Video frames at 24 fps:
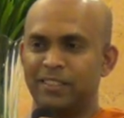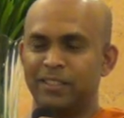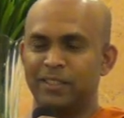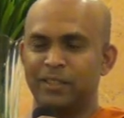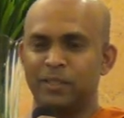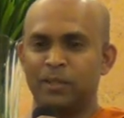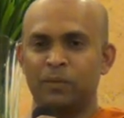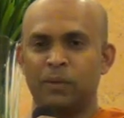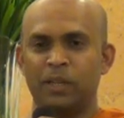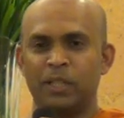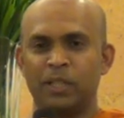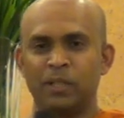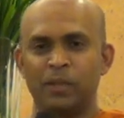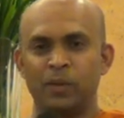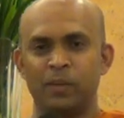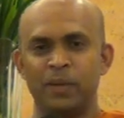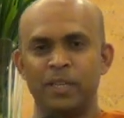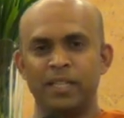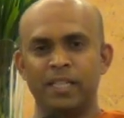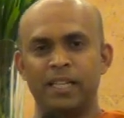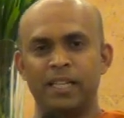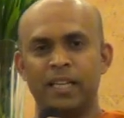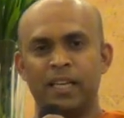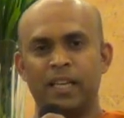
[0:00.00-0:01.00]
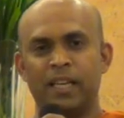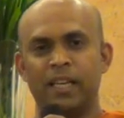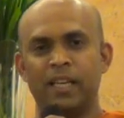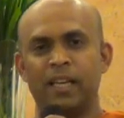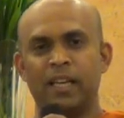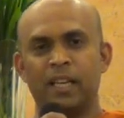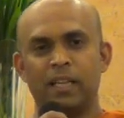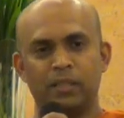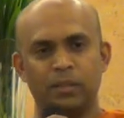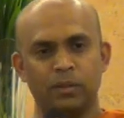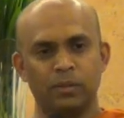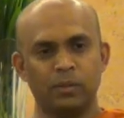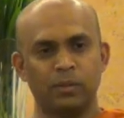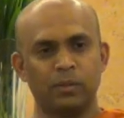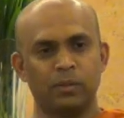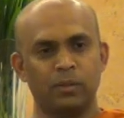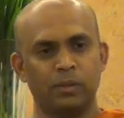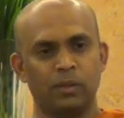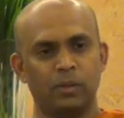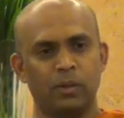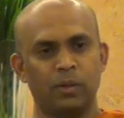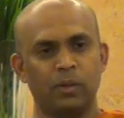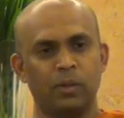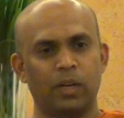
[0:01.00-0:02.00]
So whatever we take in has to
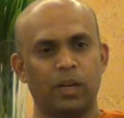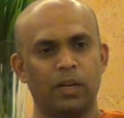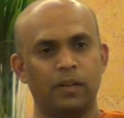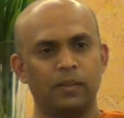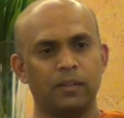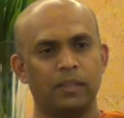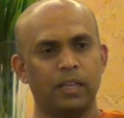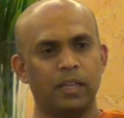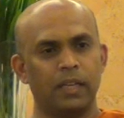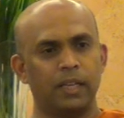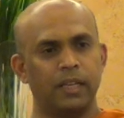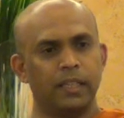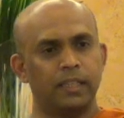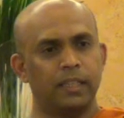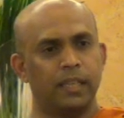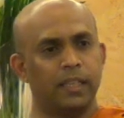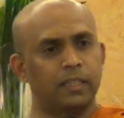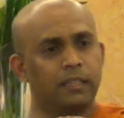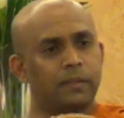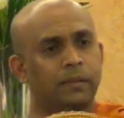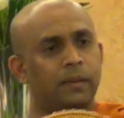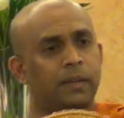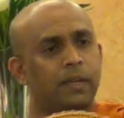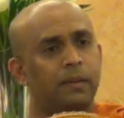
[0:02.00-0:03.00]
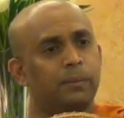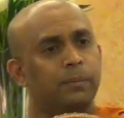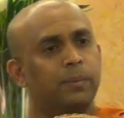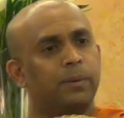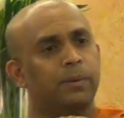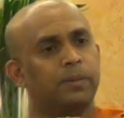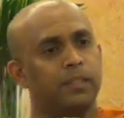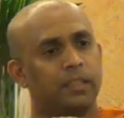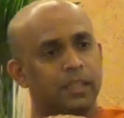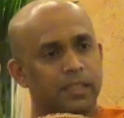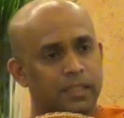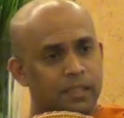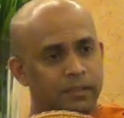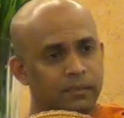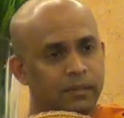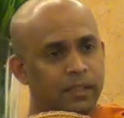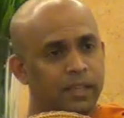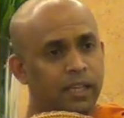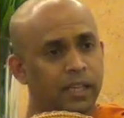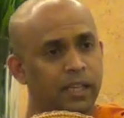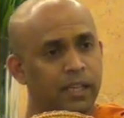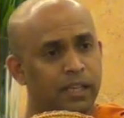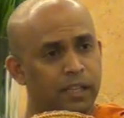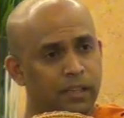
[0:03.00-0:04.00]
go out. That's a very important lesson we
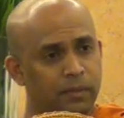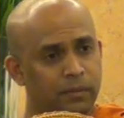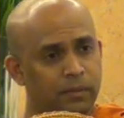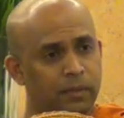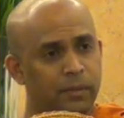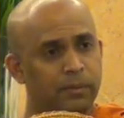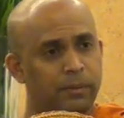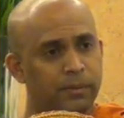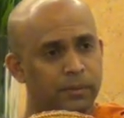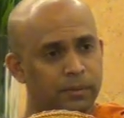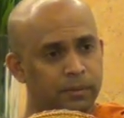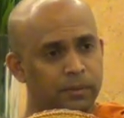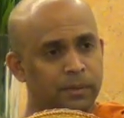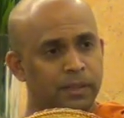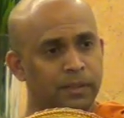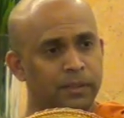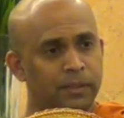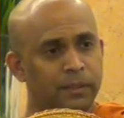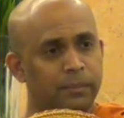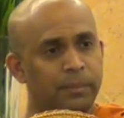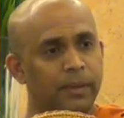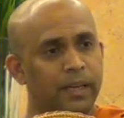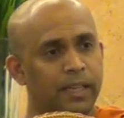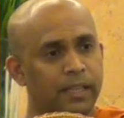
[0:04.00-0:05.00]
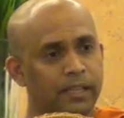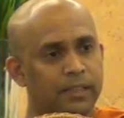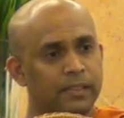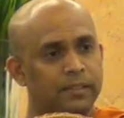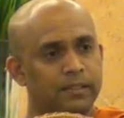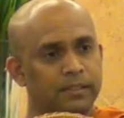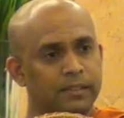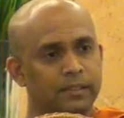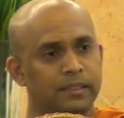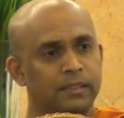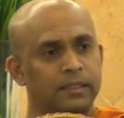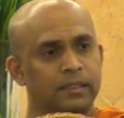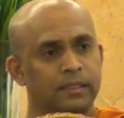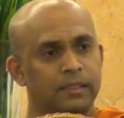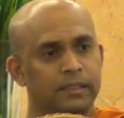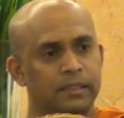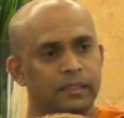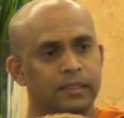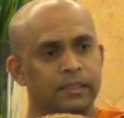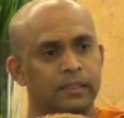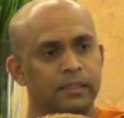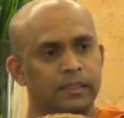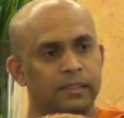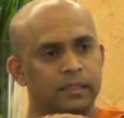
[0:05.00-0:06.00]
can learn from the breath.
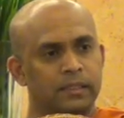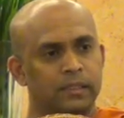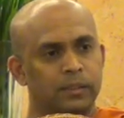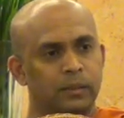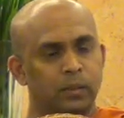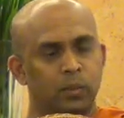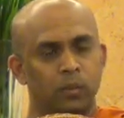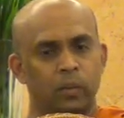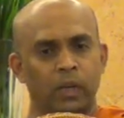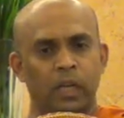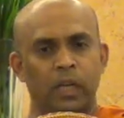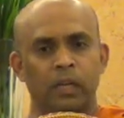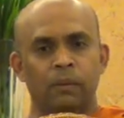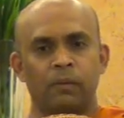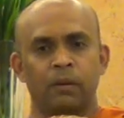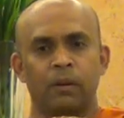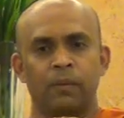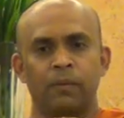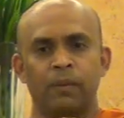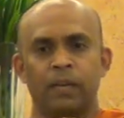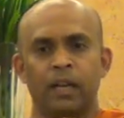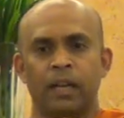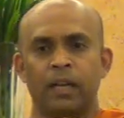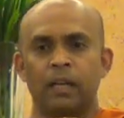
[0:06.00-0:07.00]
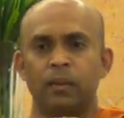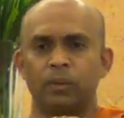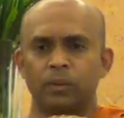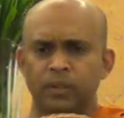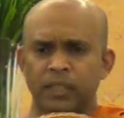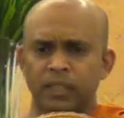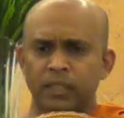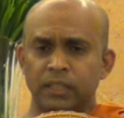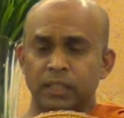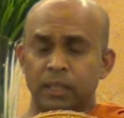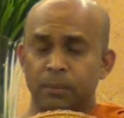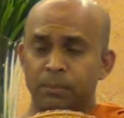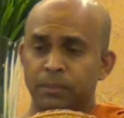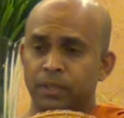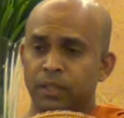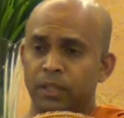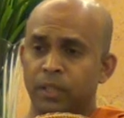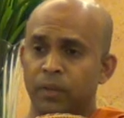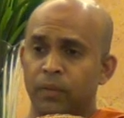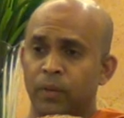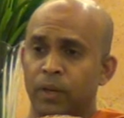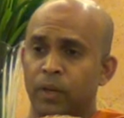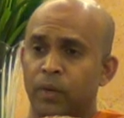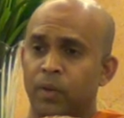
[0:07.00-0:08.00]
So whenever we are losing
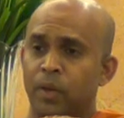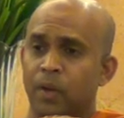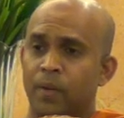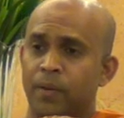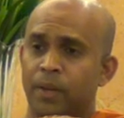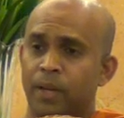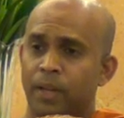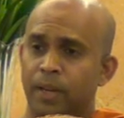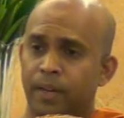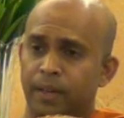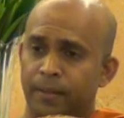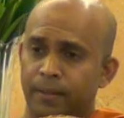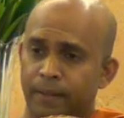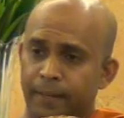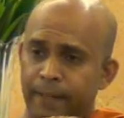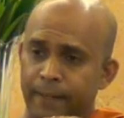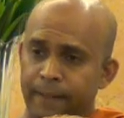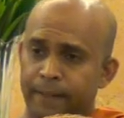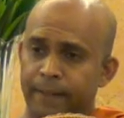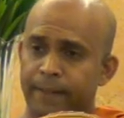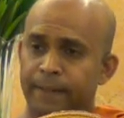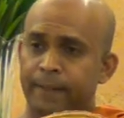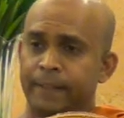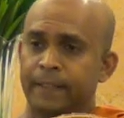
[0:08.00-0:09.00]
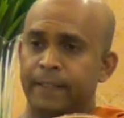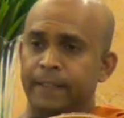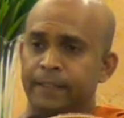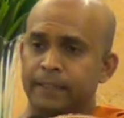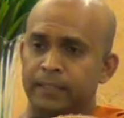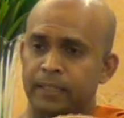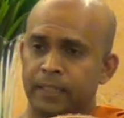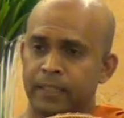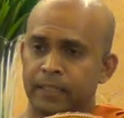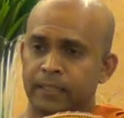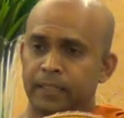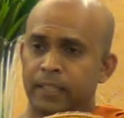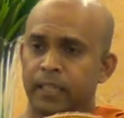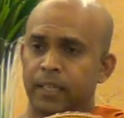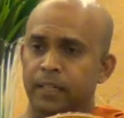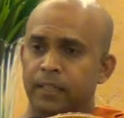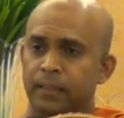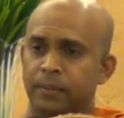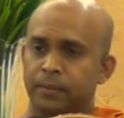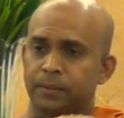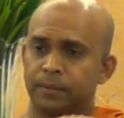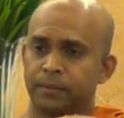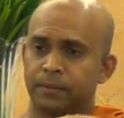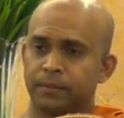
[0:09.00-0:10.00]
something, whenever we are like things are
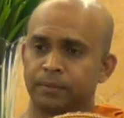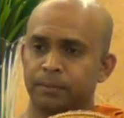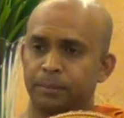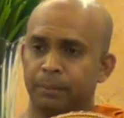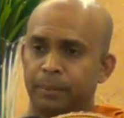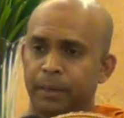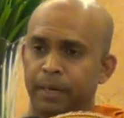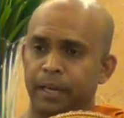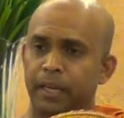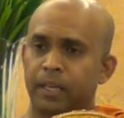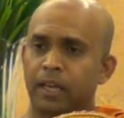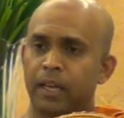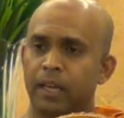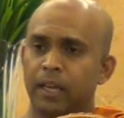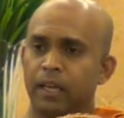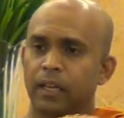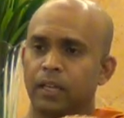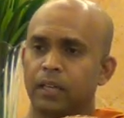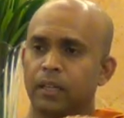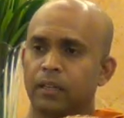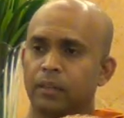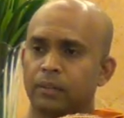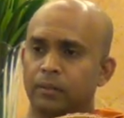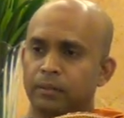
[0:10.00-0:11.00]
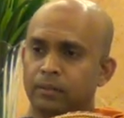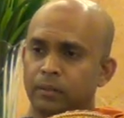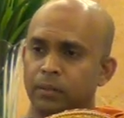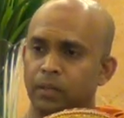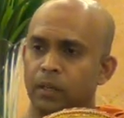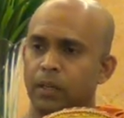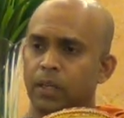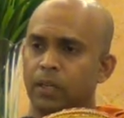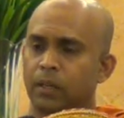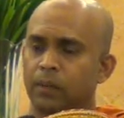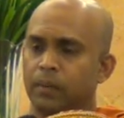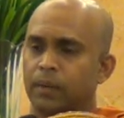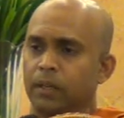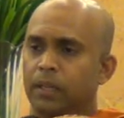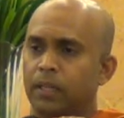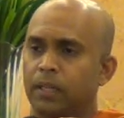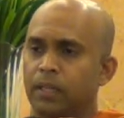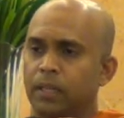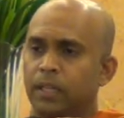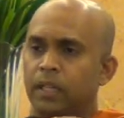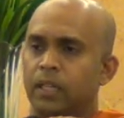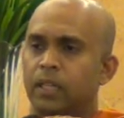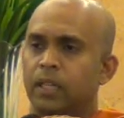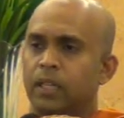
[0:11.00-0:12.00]
breaking, going away,
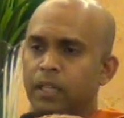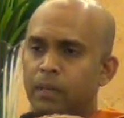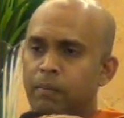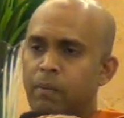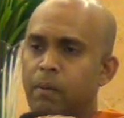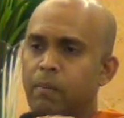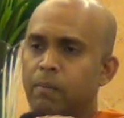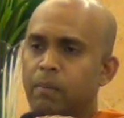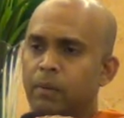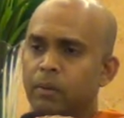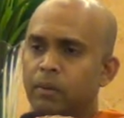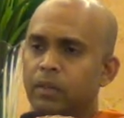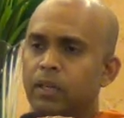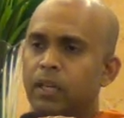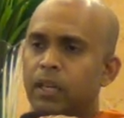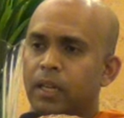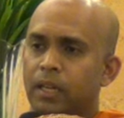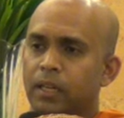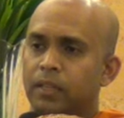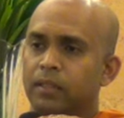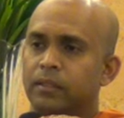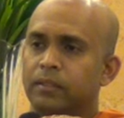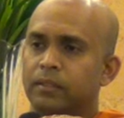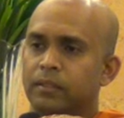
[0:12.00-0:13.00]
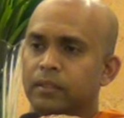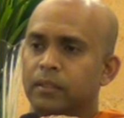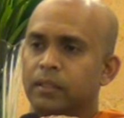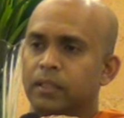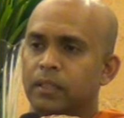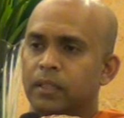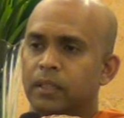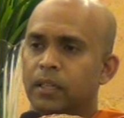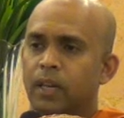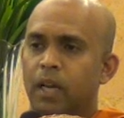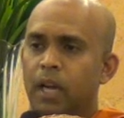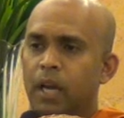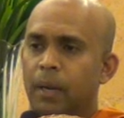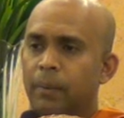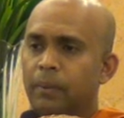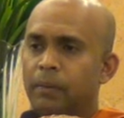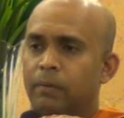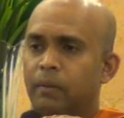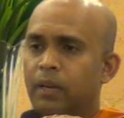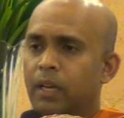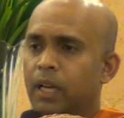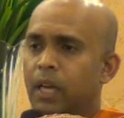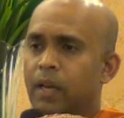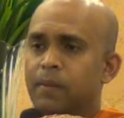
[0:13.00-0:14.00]
remember, okay, I mean,
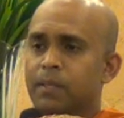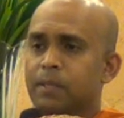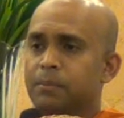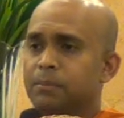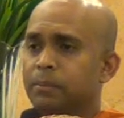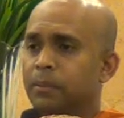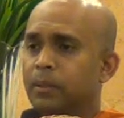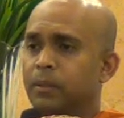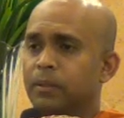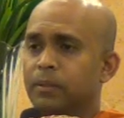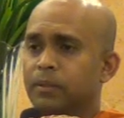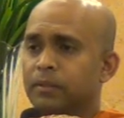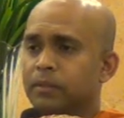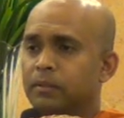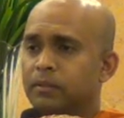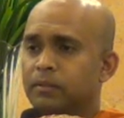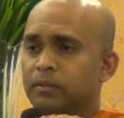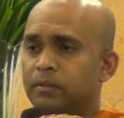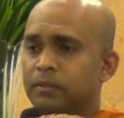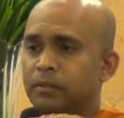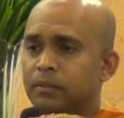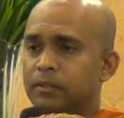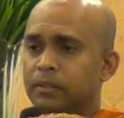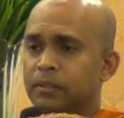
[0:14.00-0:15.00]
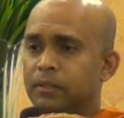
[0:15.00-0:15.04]
when I was born,